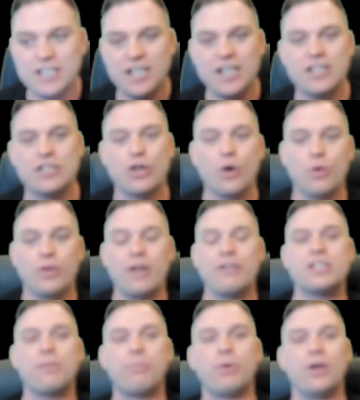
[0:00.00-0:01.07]
is cool. There
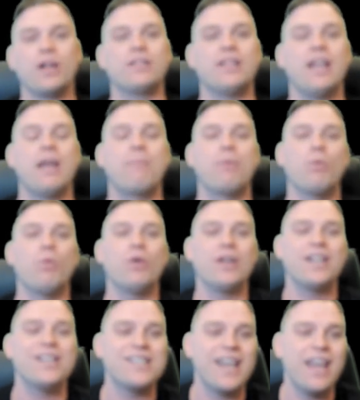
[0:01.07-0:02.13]
is a product there, but what
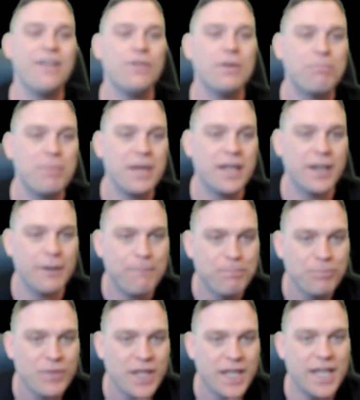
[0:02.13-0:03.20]
is even bigger
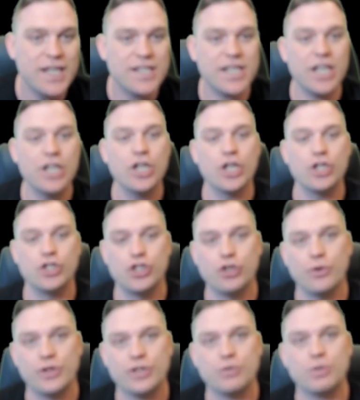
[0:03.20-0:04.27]
is
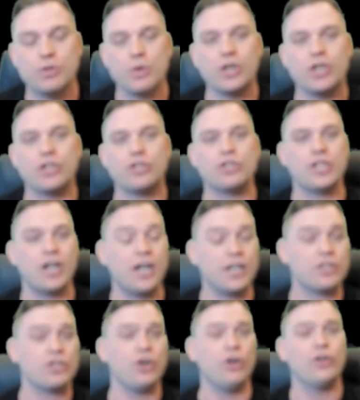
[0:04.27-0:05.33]
endurance, which we're going to touch
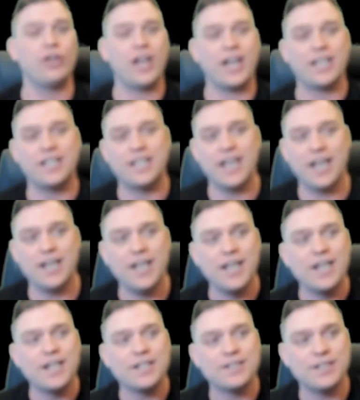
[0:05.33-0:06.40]
on again
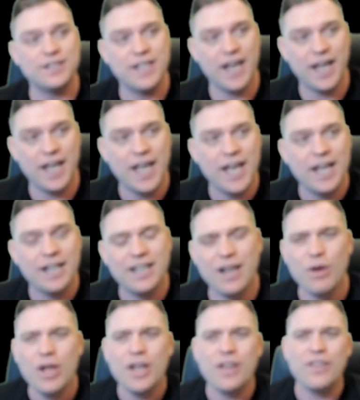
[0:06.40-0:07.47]
today.
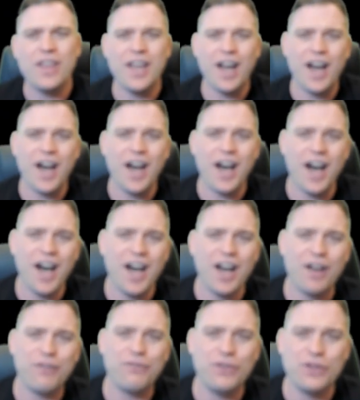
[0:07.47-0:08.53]
Now, there are
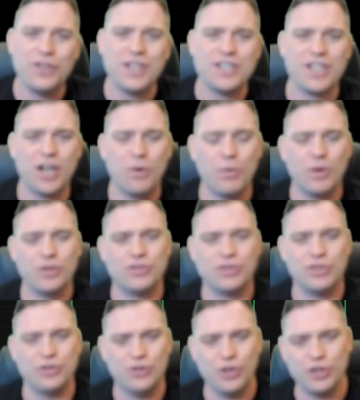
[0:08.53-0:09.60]
a few things that I want
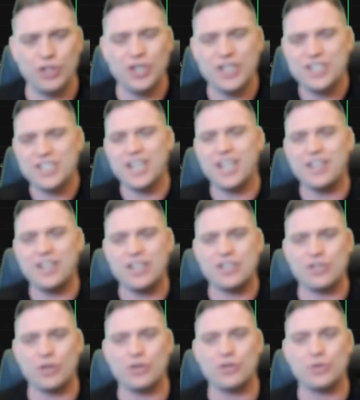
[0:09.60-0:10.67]
to note. You can see in their
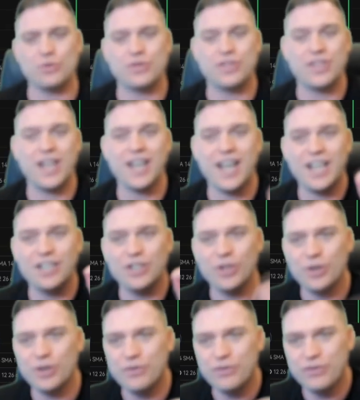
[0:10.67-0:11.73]
socials that a
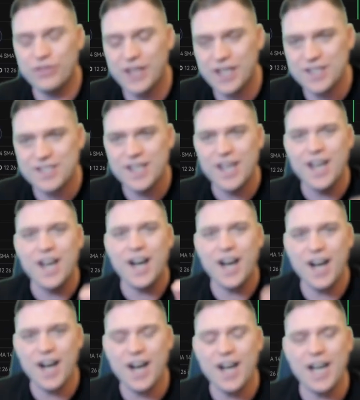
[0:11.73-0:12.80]
lot of things
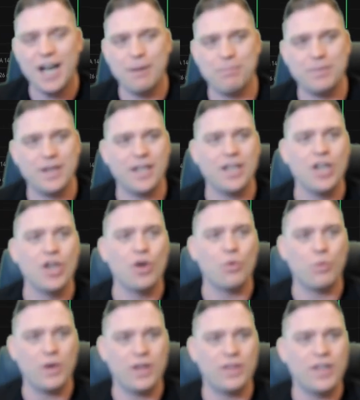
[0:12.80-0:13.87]
are happening
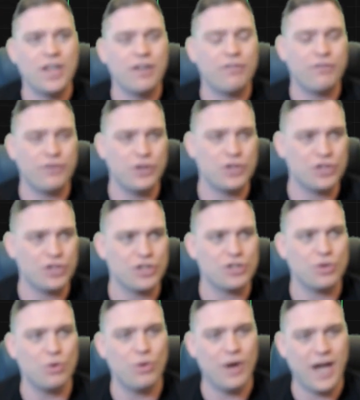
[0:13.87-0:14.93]
with Fusionist
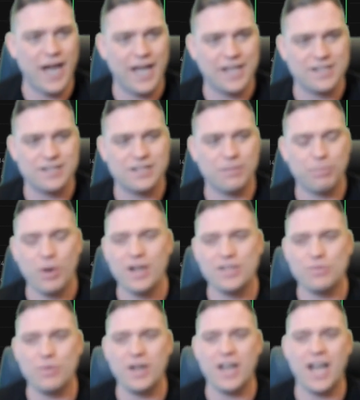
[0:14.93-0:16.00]
or Ace. The price
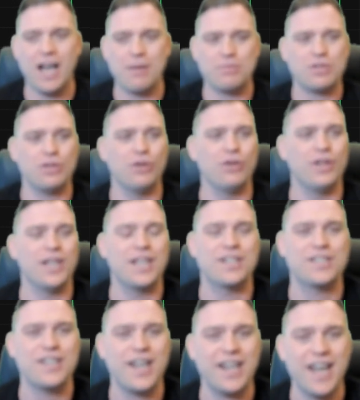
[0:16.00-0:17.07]
went absolutely
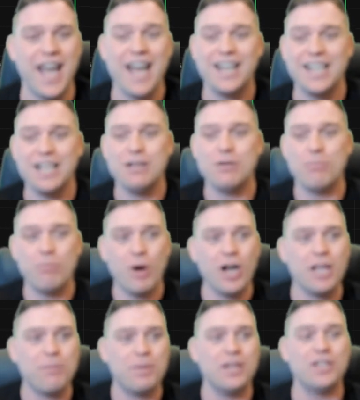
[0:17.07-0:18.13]
insane, and in my
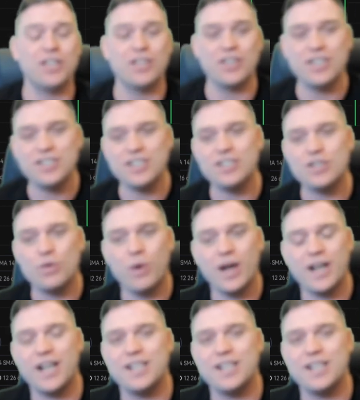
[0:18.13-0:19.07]
opinion, this is quite a